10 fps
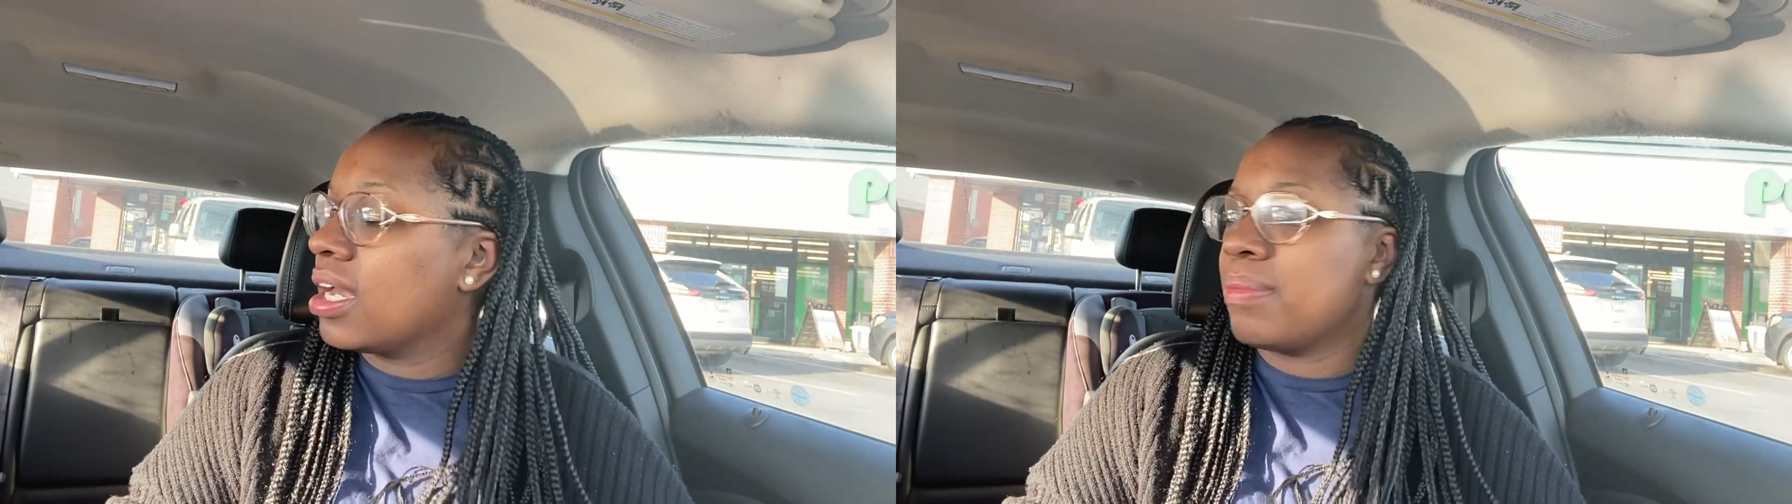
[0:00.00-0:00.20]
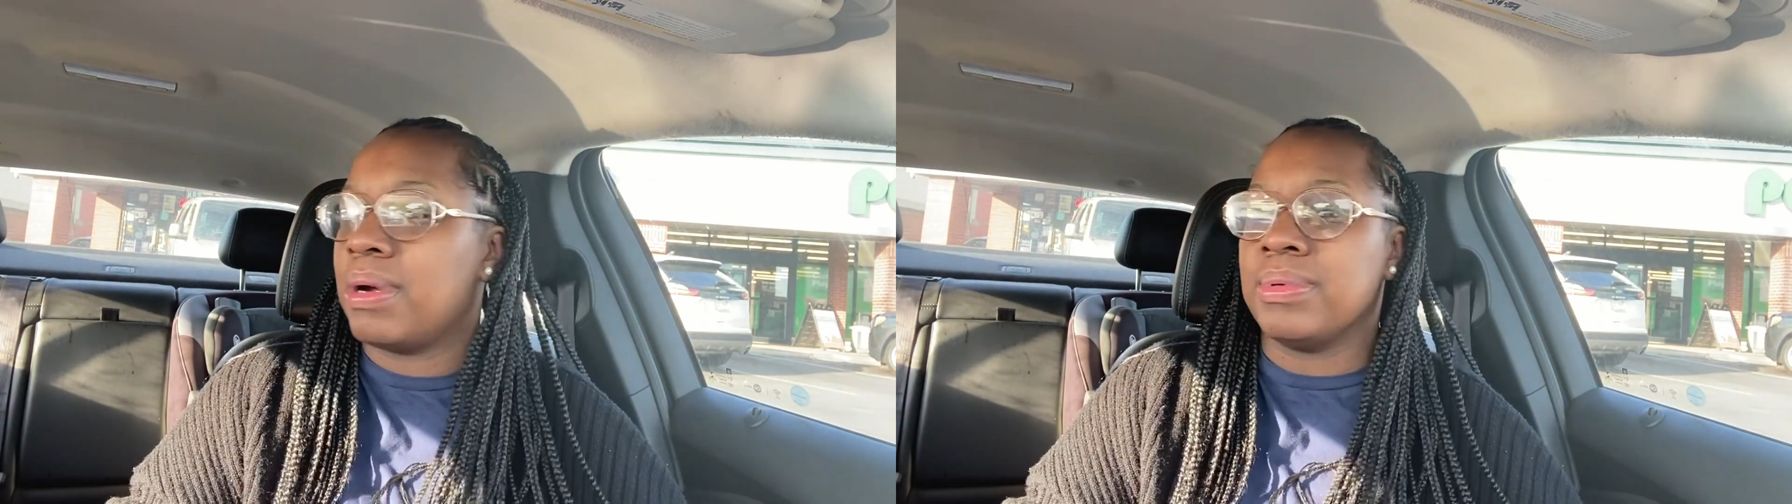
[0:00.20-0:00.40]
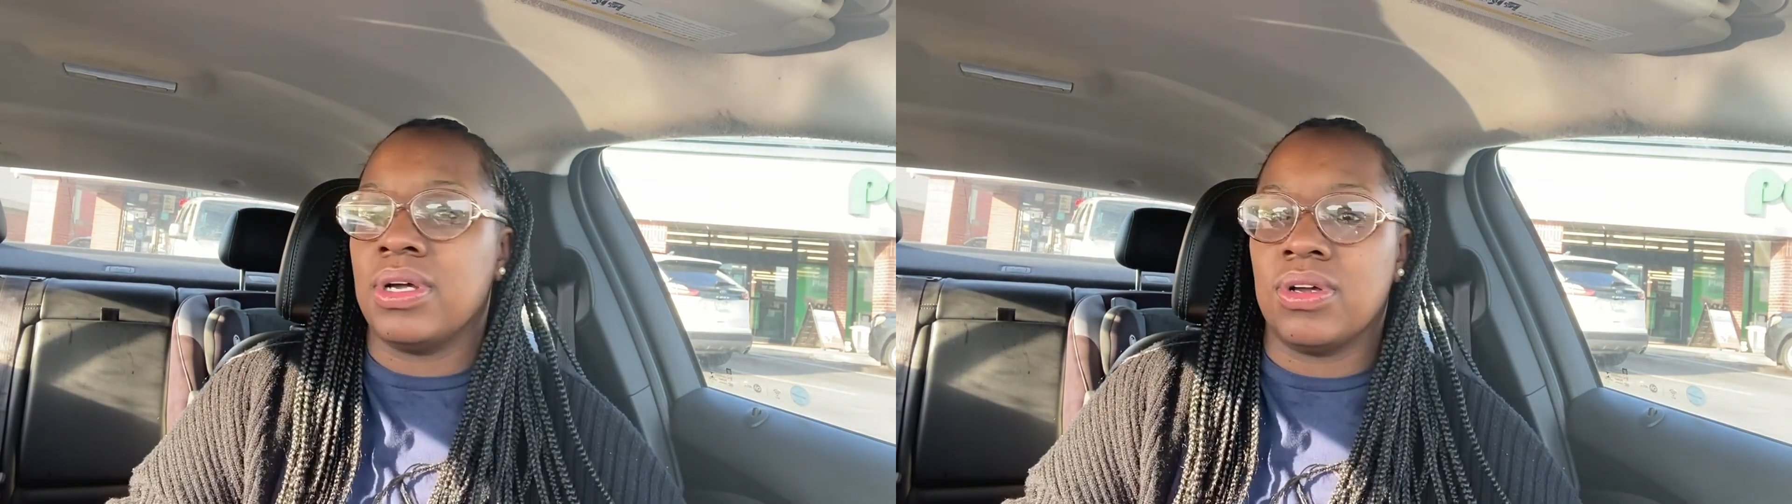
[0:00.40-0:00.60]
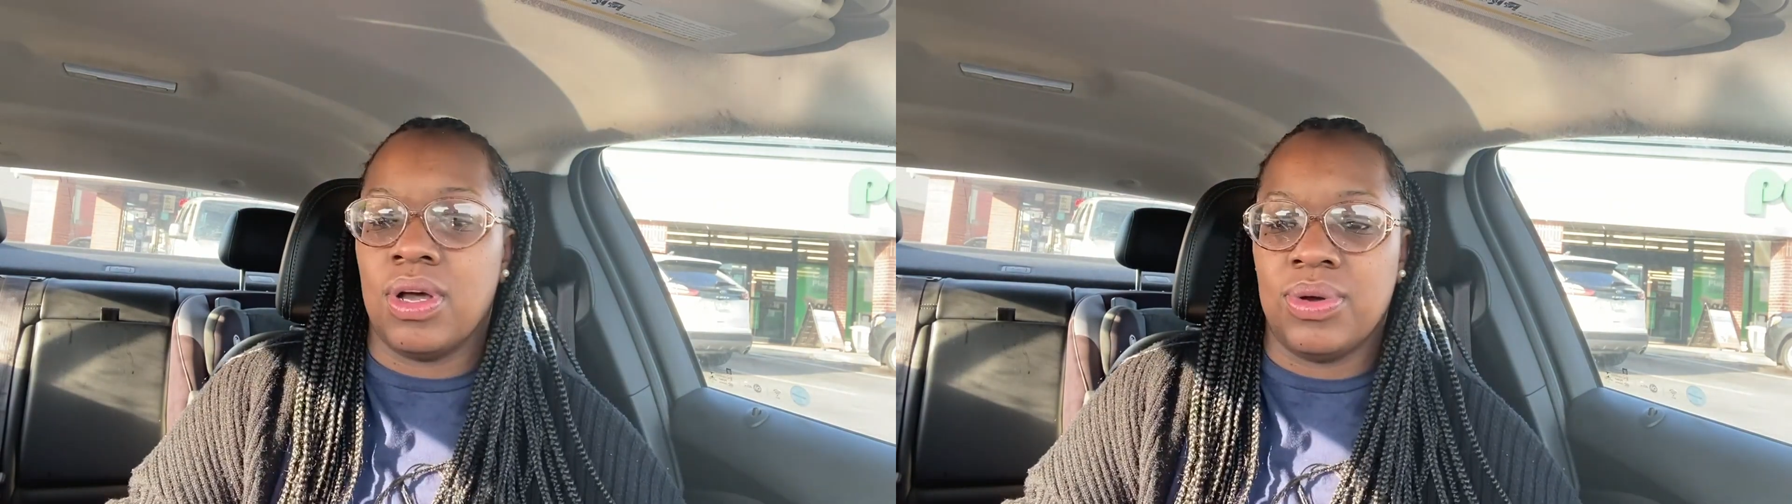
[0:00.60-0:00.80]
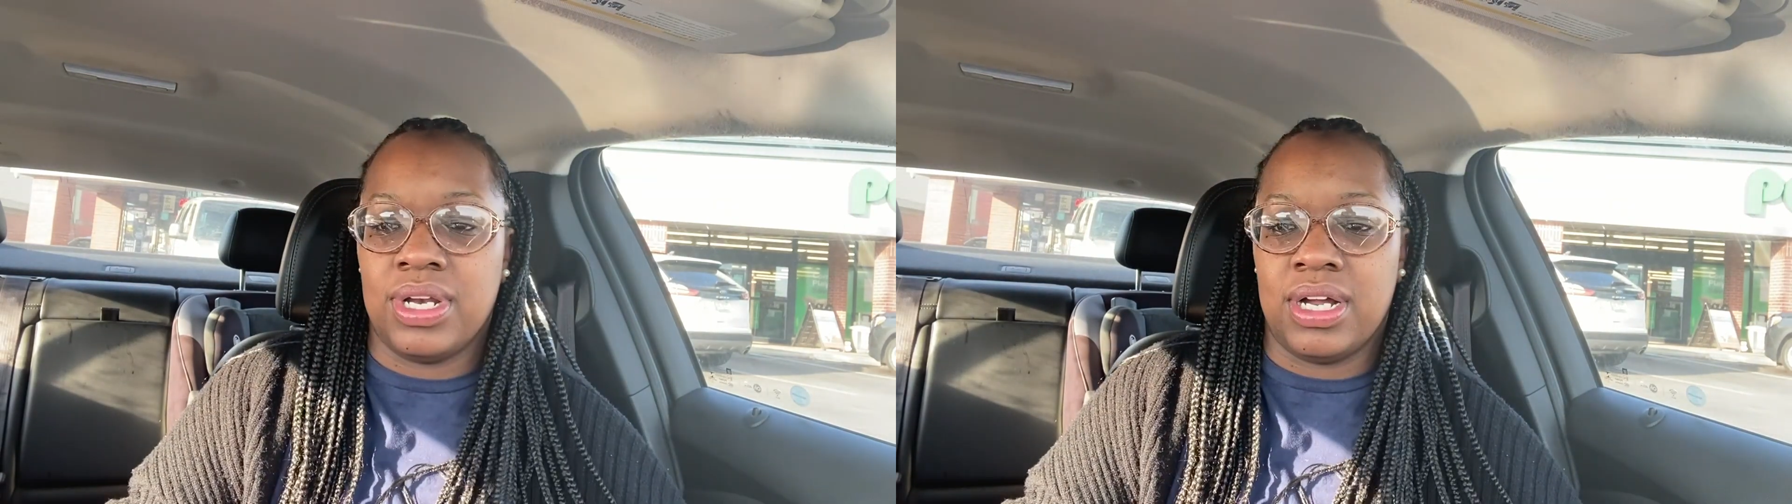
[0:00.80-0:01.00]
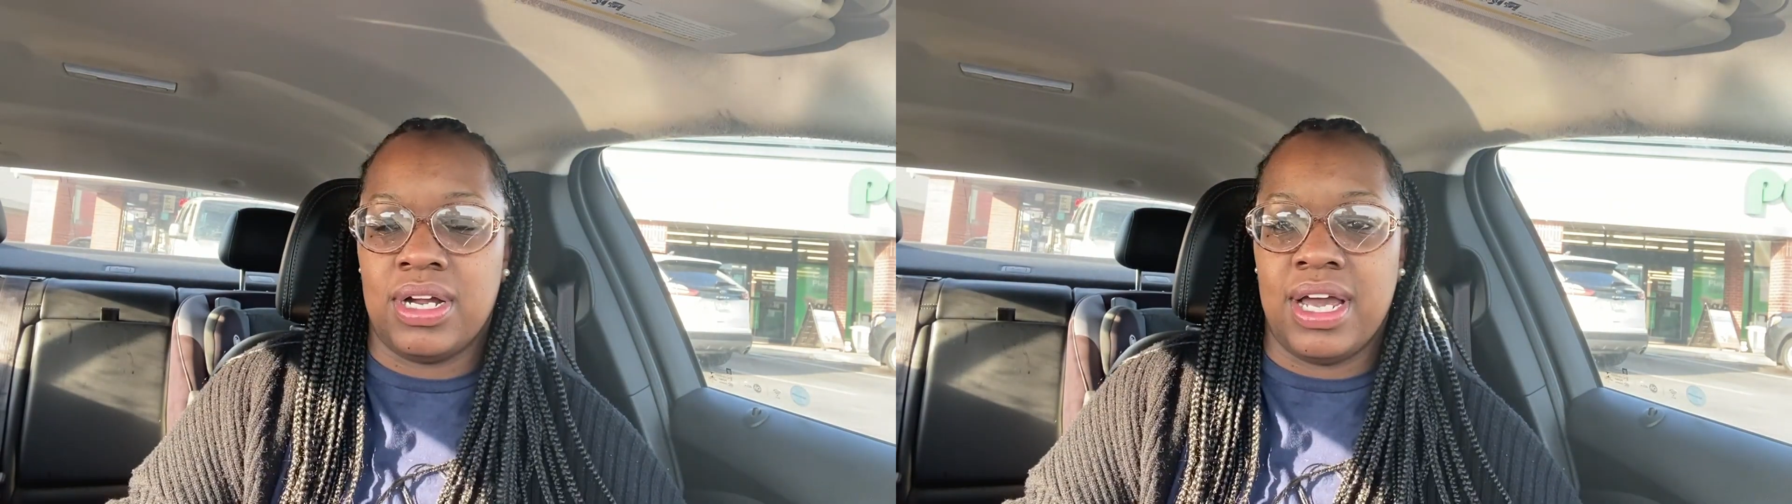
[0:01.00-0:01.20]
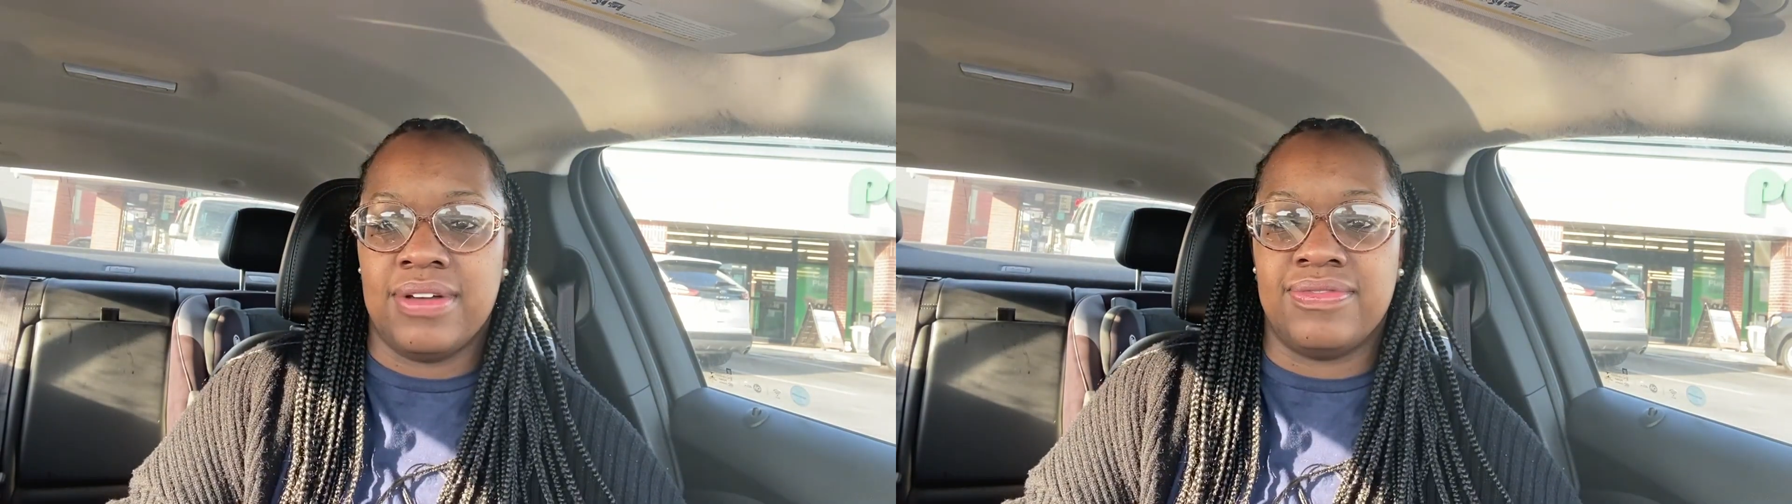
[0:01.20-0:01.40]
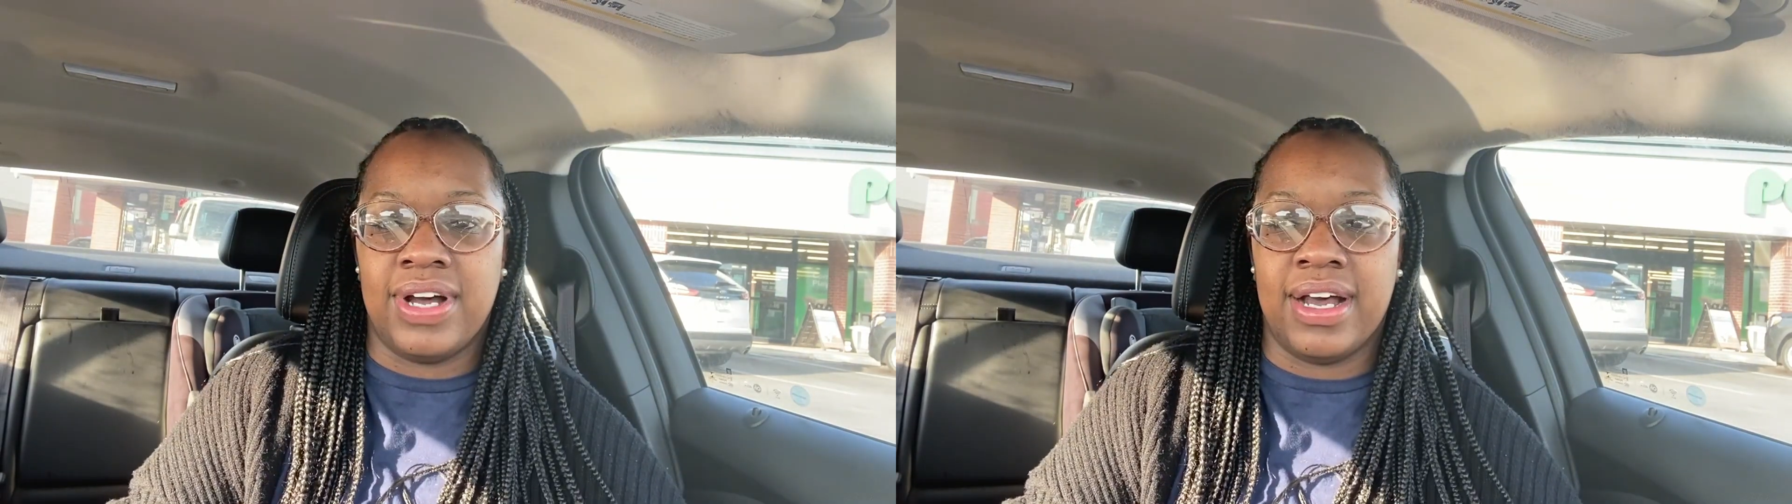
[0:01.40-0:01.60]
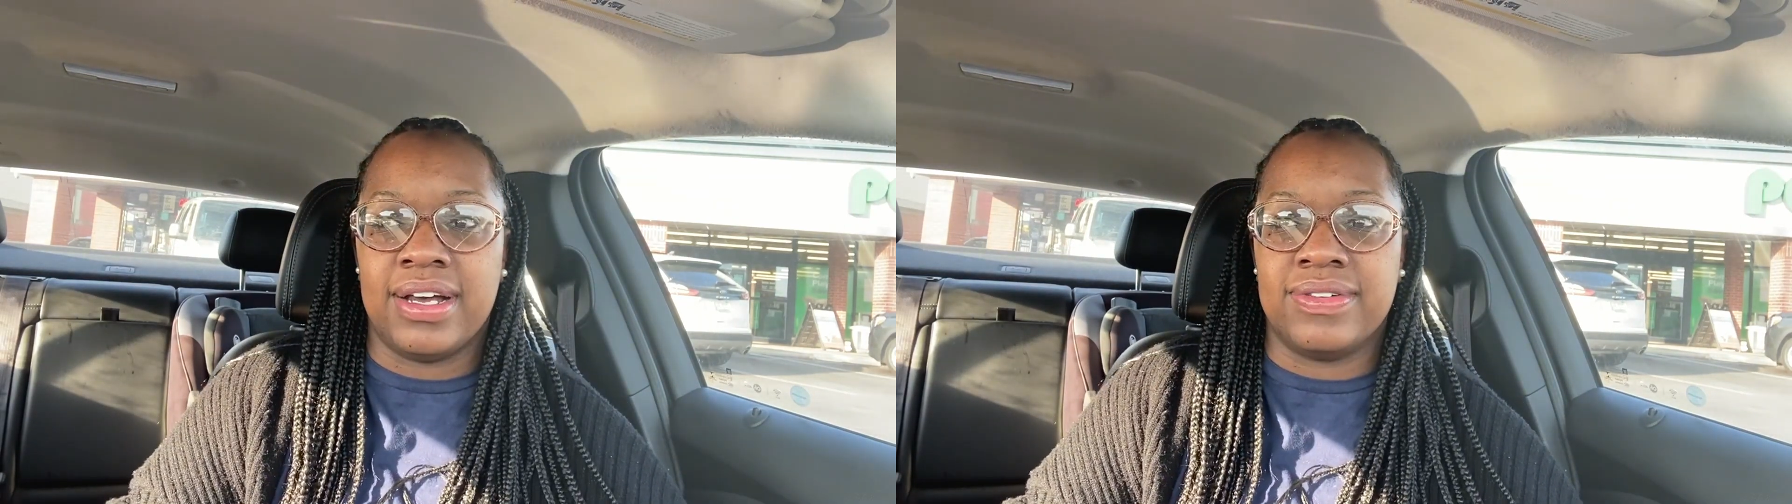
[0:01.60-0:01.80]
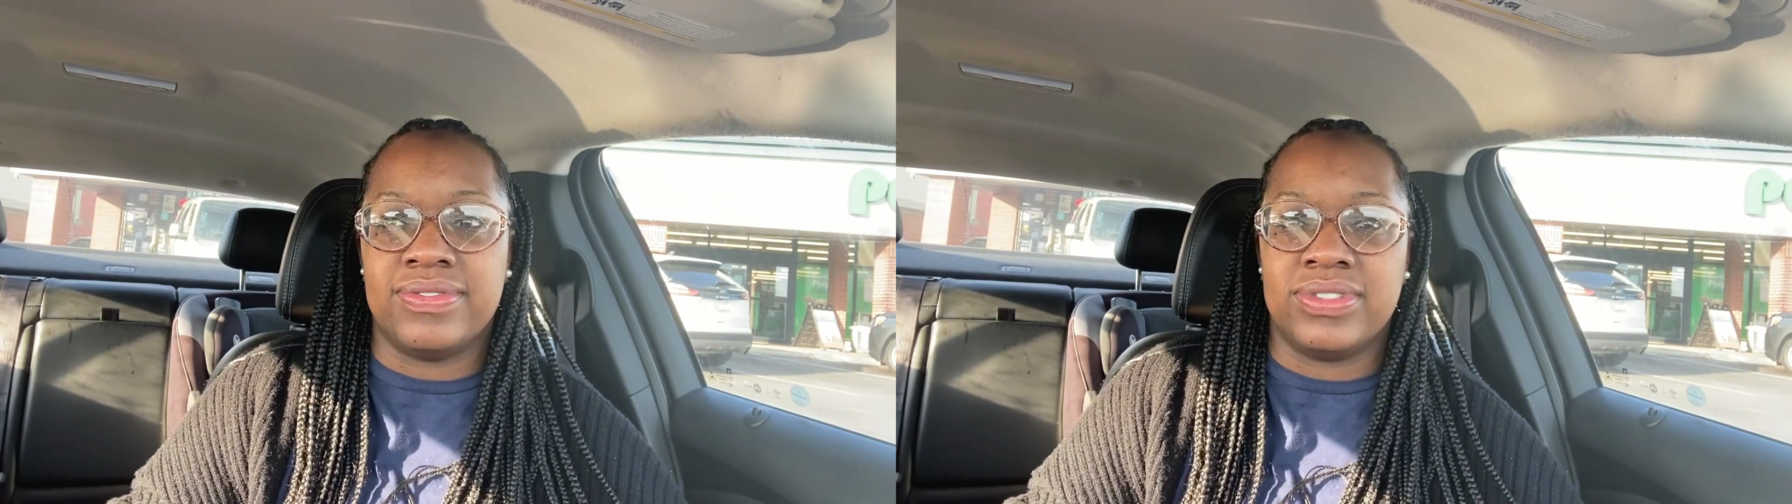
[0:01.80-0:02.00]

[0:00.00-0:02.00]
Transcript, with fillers: I'm probably gonna go in there at five.